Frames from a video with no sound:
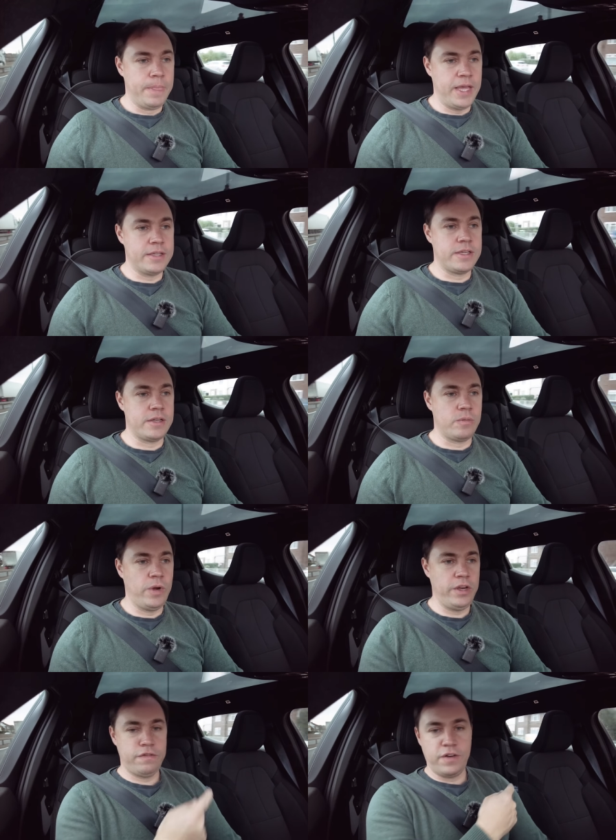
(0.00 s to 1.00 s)
is that
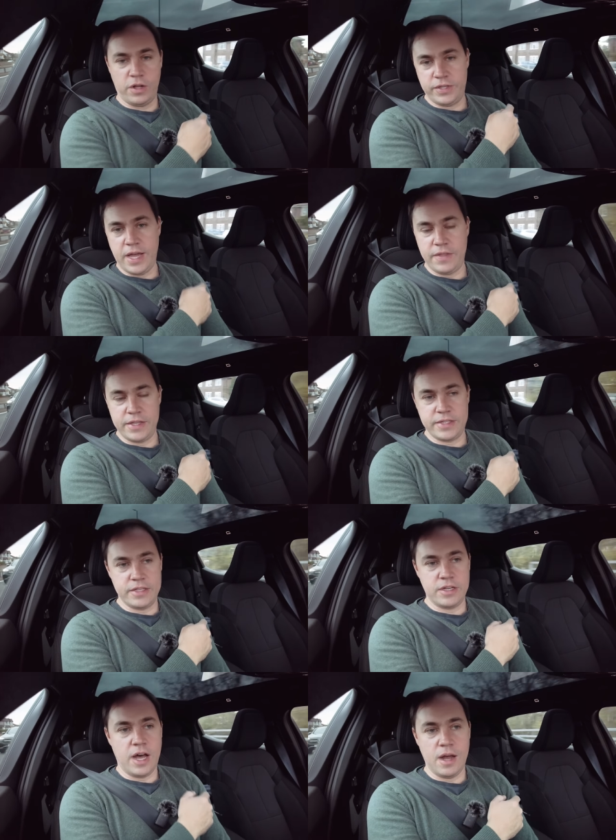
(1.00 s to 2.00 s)
when you fold down that
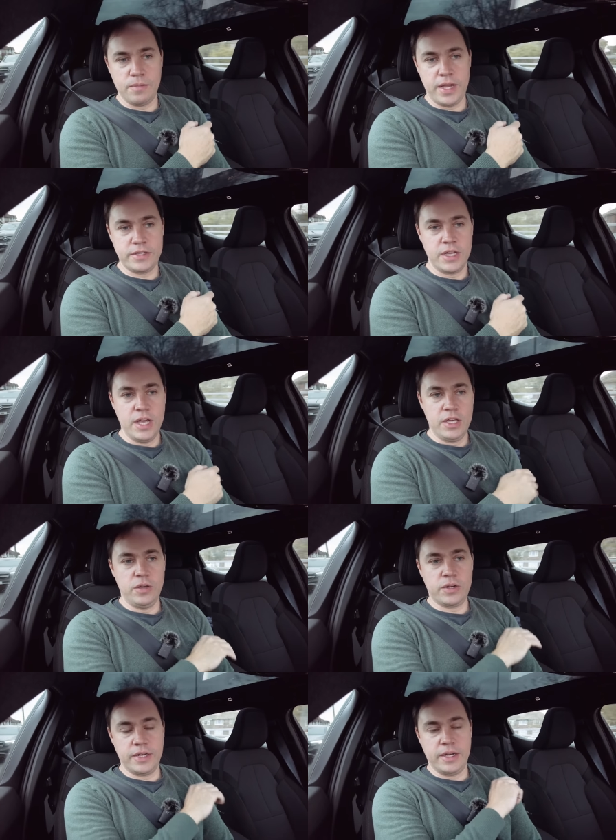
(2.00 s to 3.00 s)
center armrest,
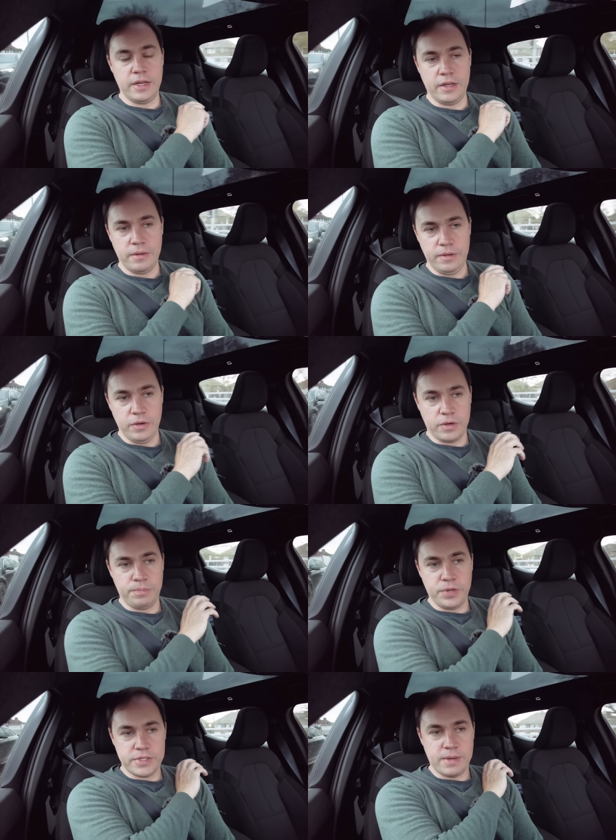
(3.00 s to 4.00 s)
you can you can
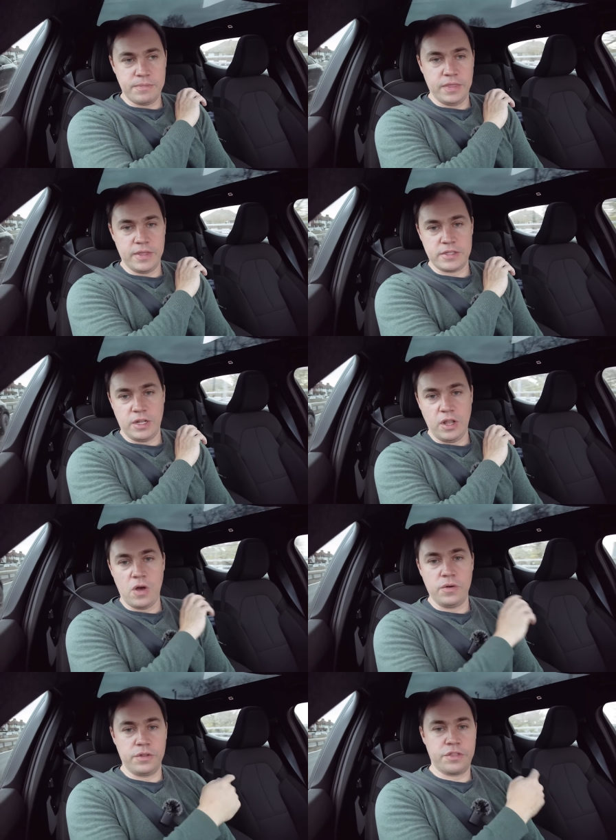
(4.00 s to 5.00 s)
put something that's
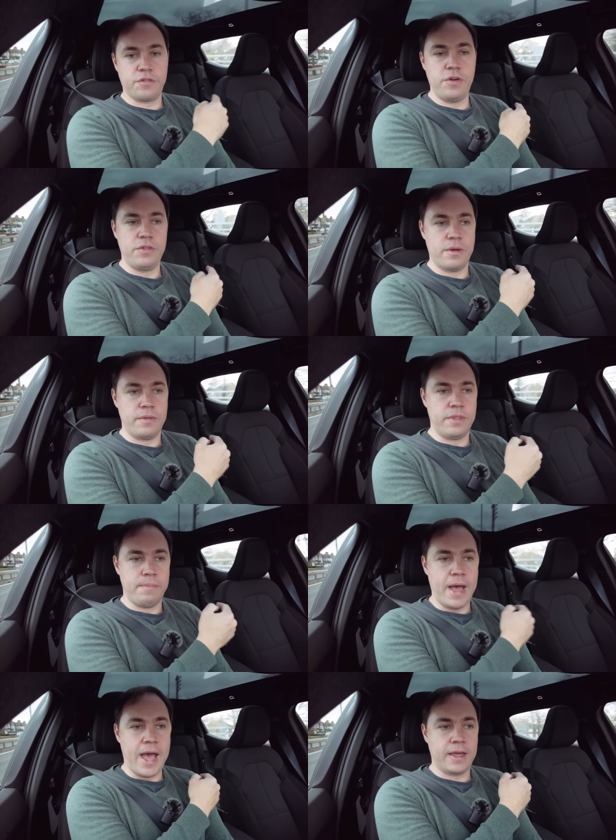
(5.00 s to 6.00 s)
long through the, the
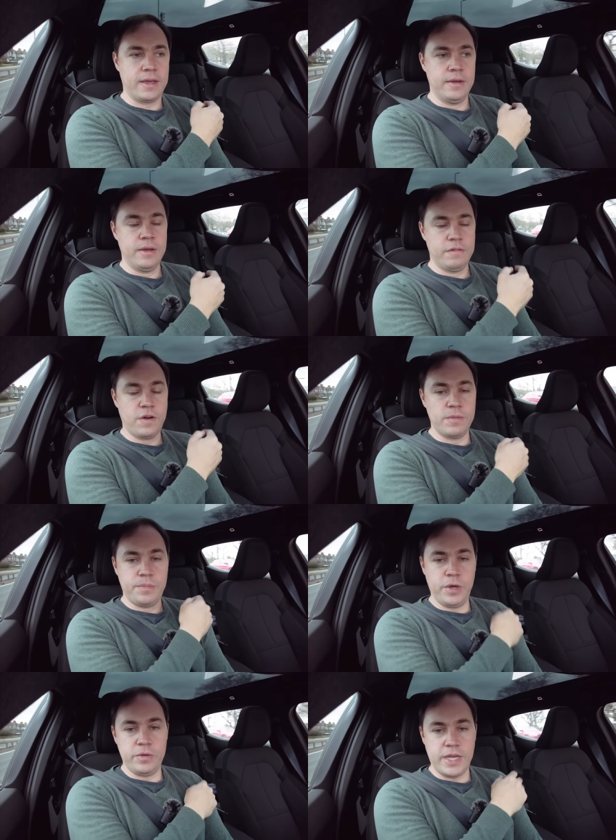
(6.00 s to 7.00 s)
back from the
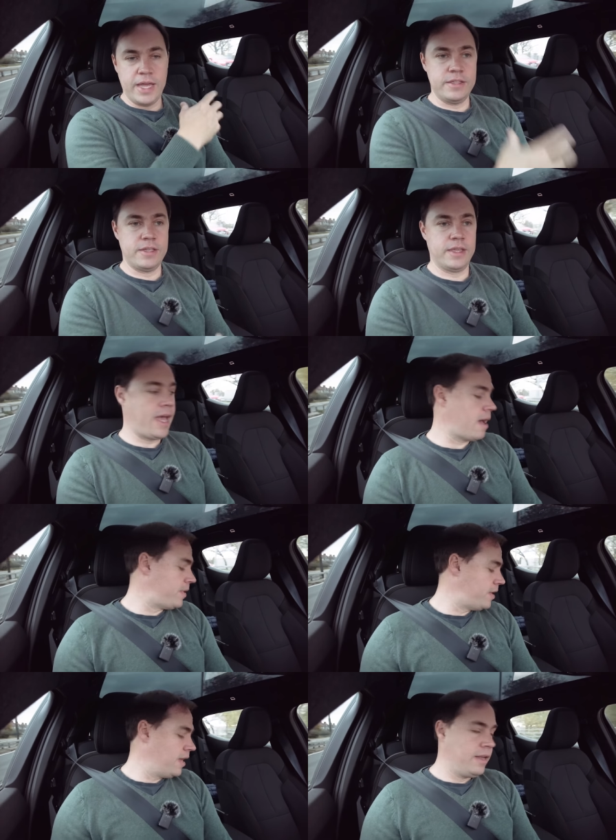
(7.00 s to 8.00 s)
boot into the
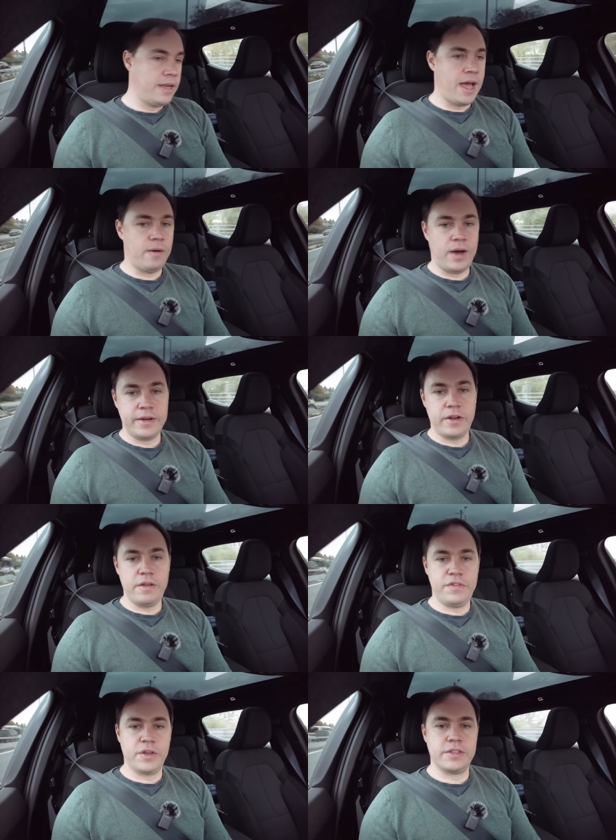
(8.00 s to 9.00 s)
cabin. Now, I don't know
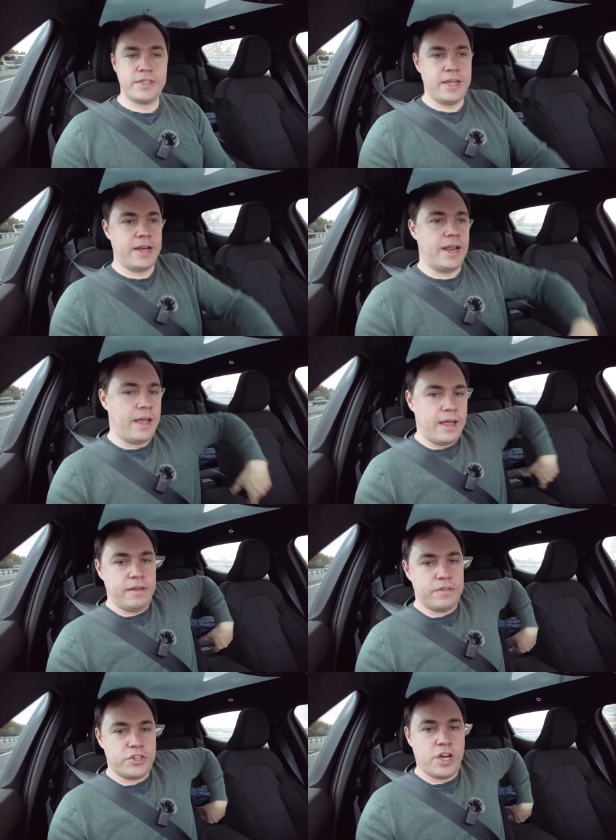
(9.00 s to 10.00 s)
if you can see it in
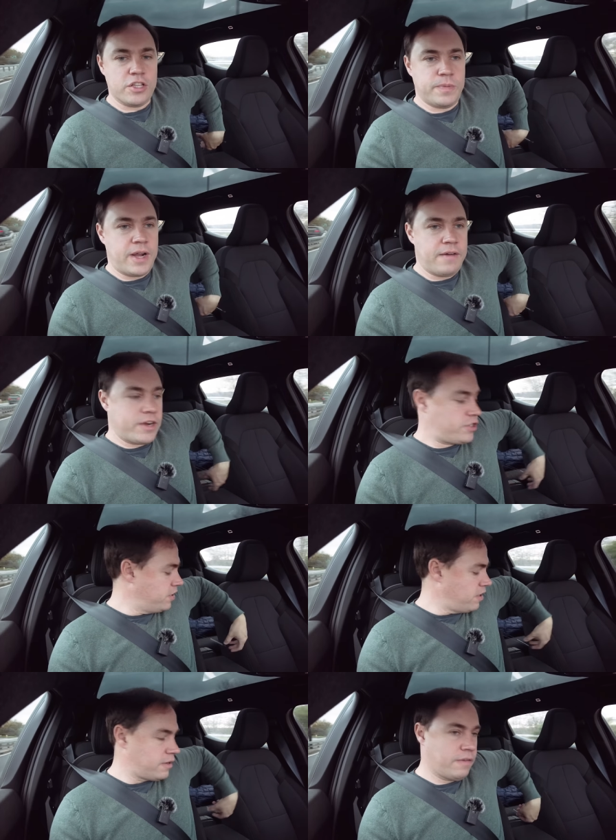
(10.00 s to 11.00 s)
any of the shots, but I've actually
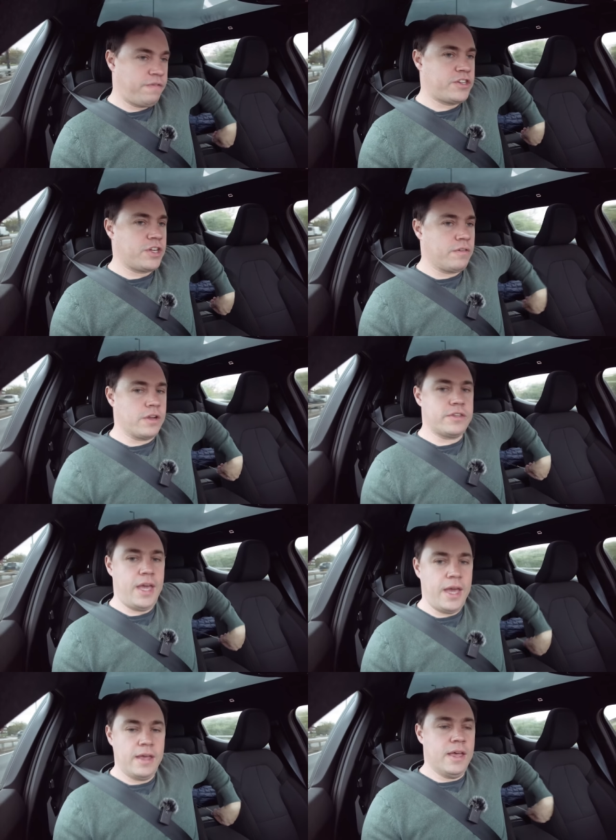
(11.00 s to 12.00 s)
got fishing rods
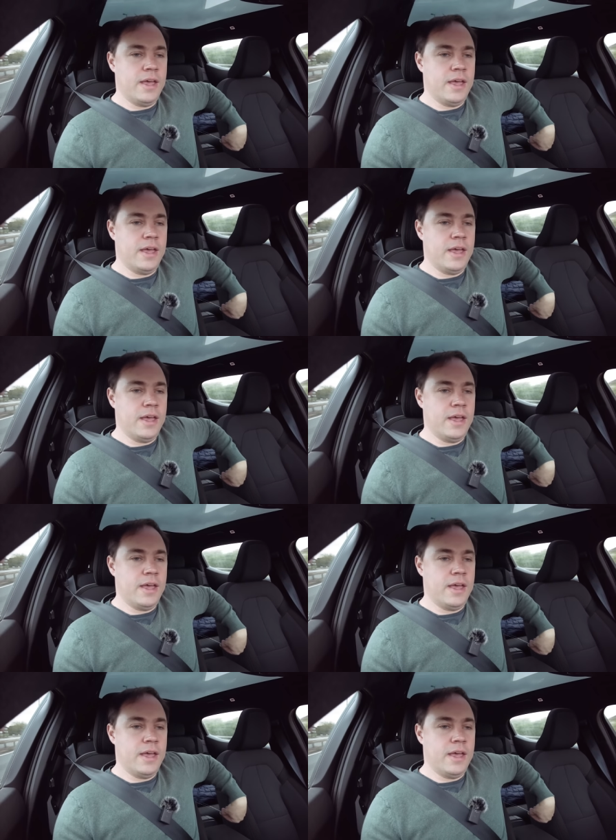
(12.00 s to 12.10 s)
here.